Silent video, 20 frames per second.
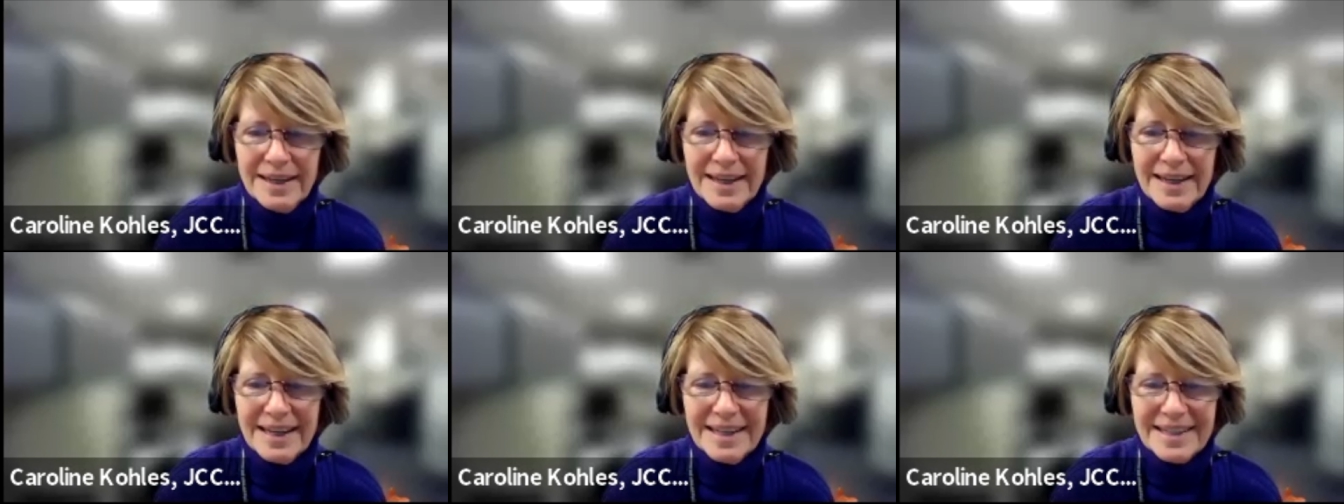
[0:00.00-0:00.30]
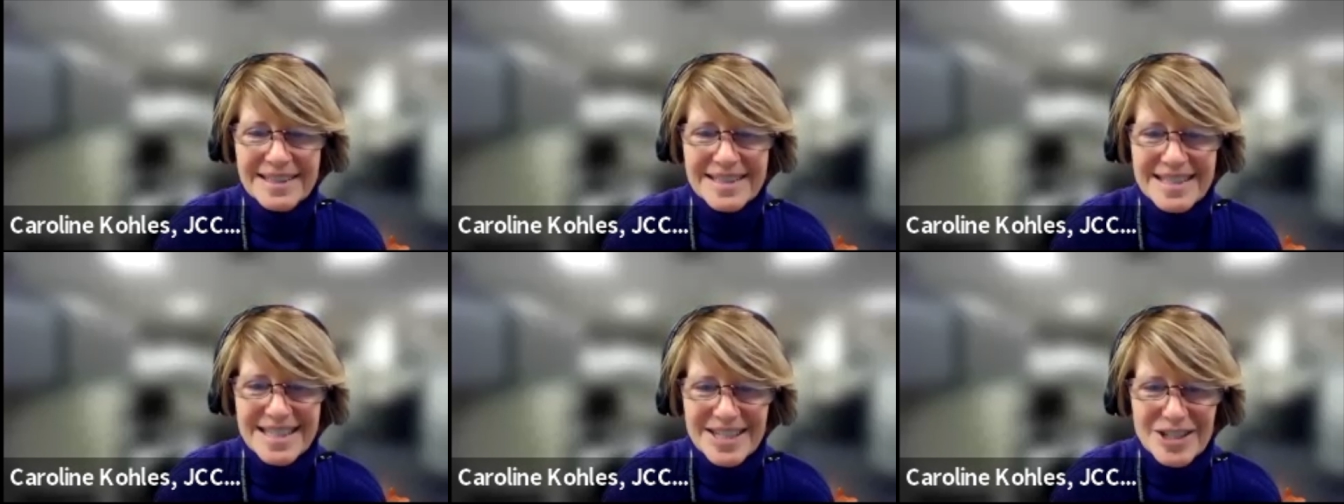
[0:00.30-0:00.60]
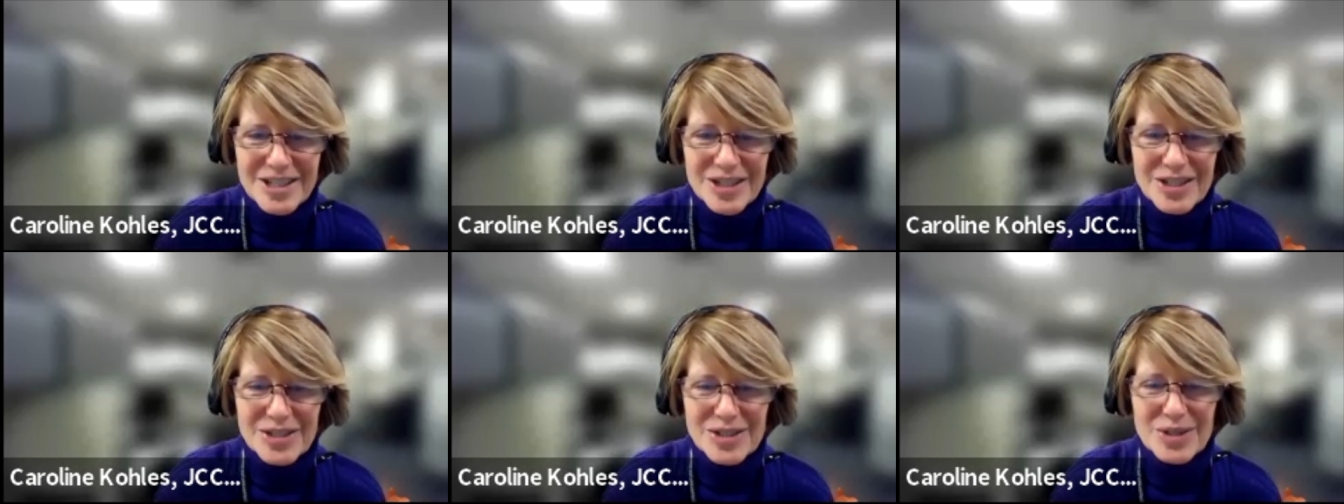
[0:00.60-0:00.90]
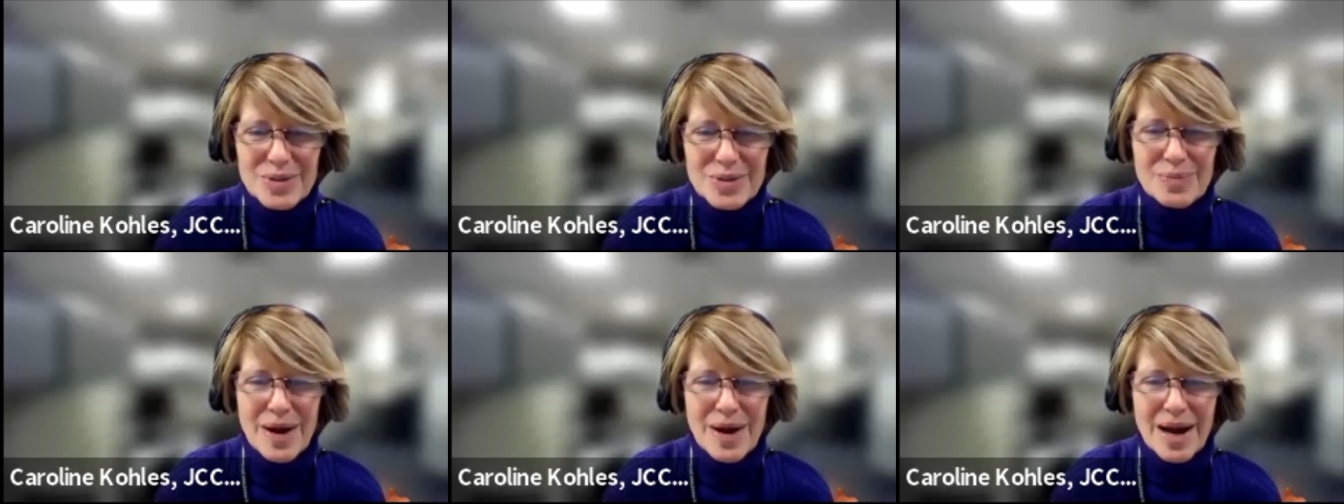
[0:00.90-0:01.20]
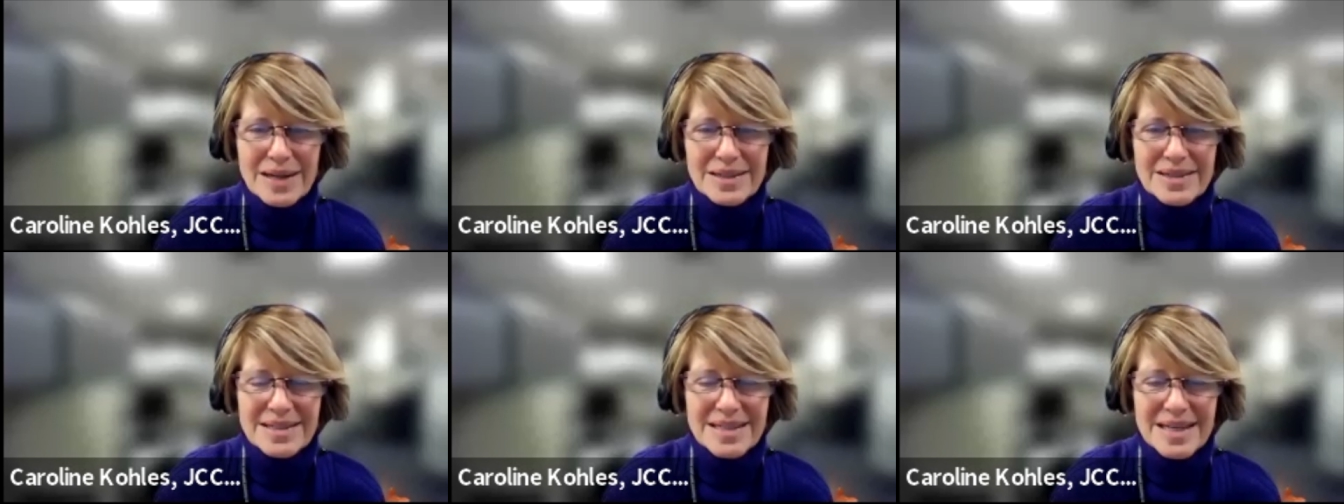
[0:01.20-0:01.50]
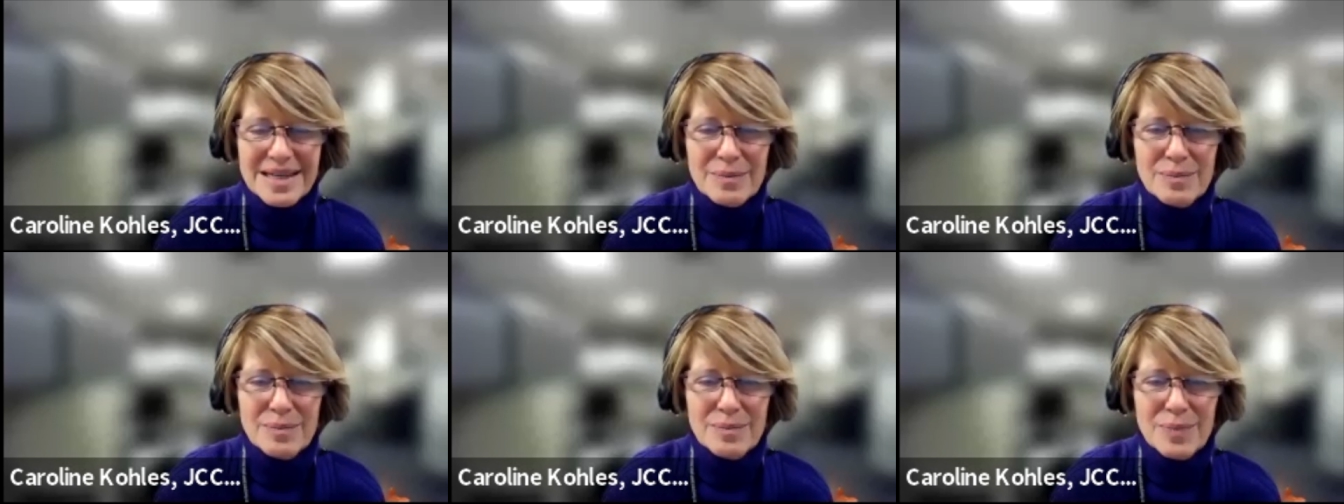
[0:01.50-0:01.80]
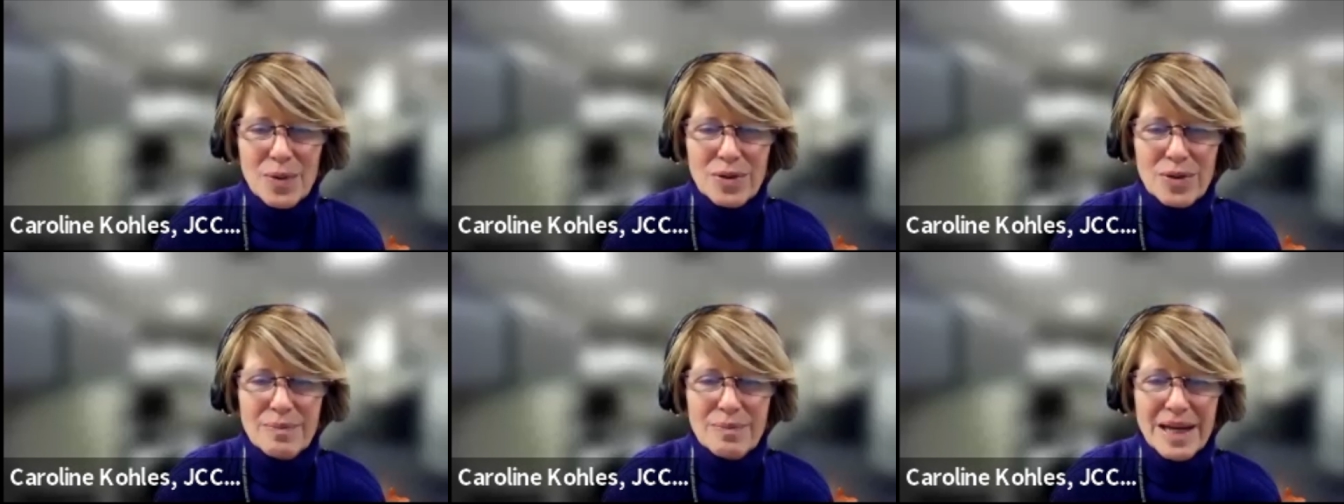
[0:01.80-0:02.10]
In addition to practicing
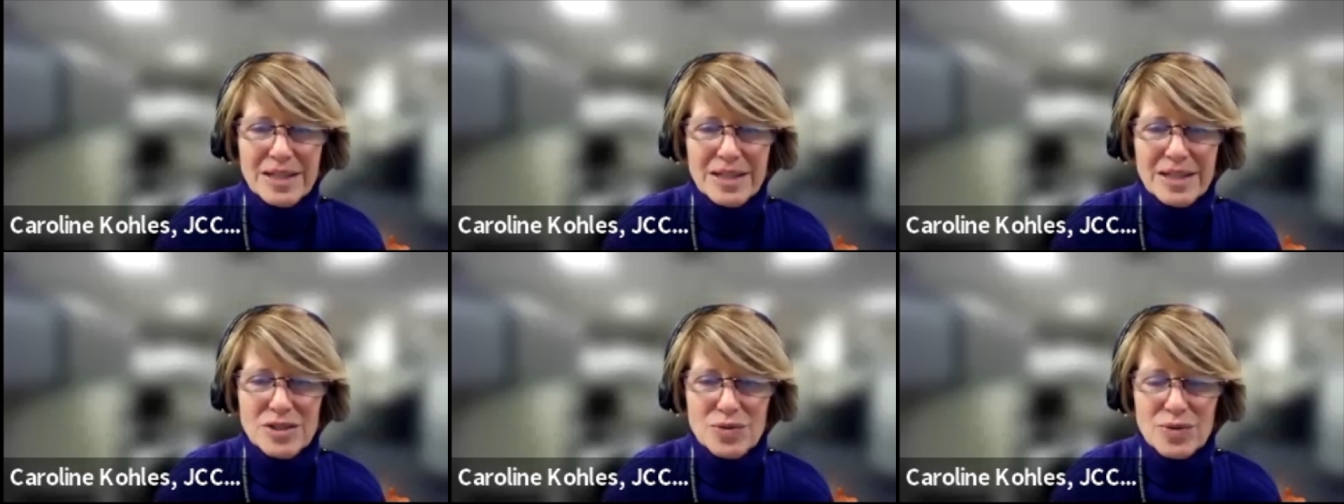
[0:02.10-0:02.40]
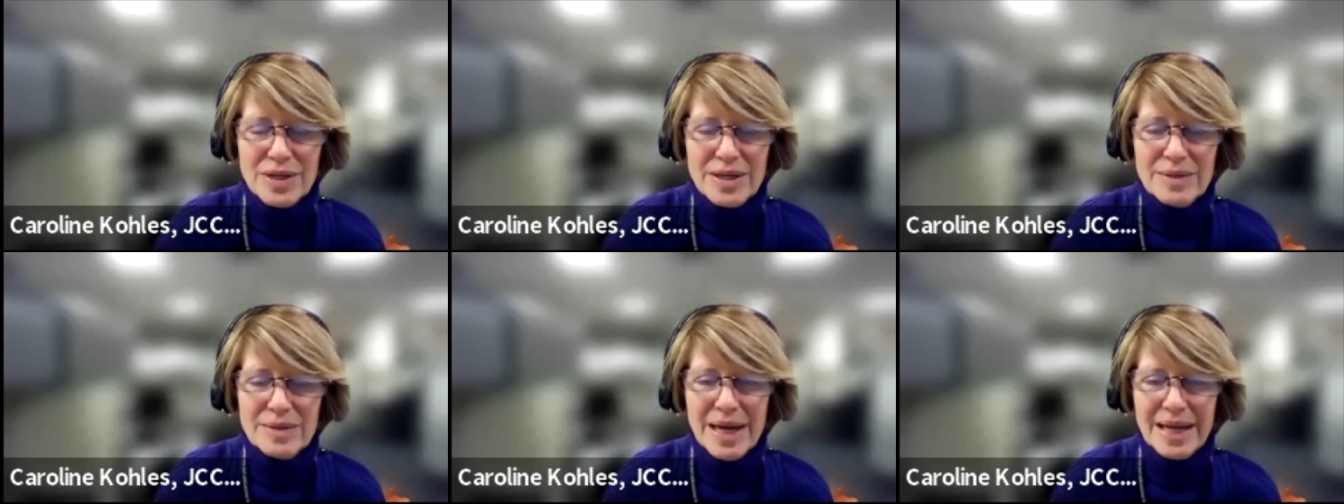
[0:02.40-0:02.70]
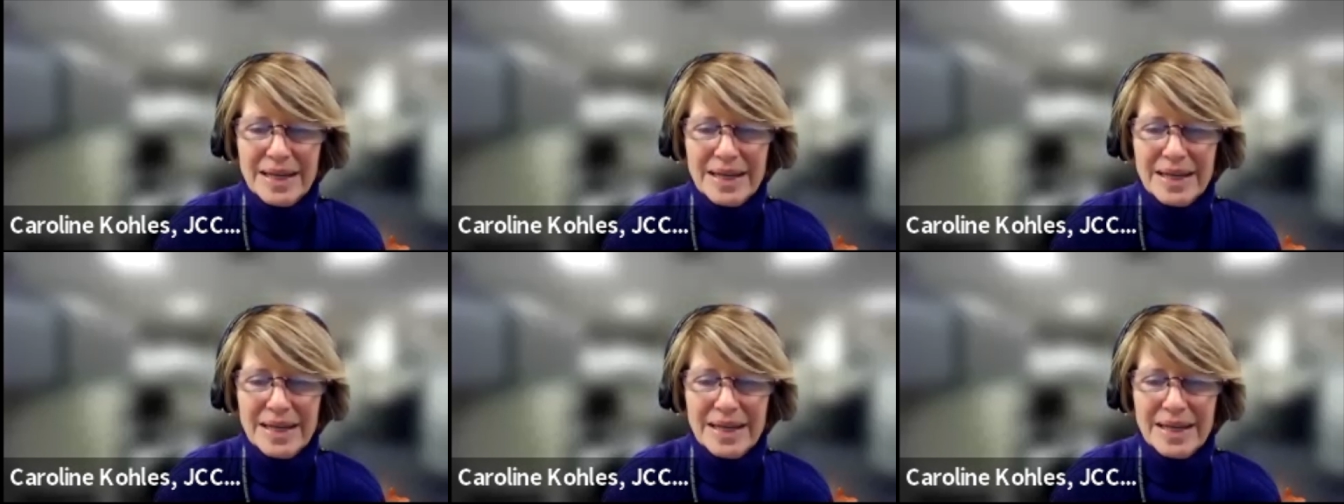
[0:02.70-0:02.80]
both mainstream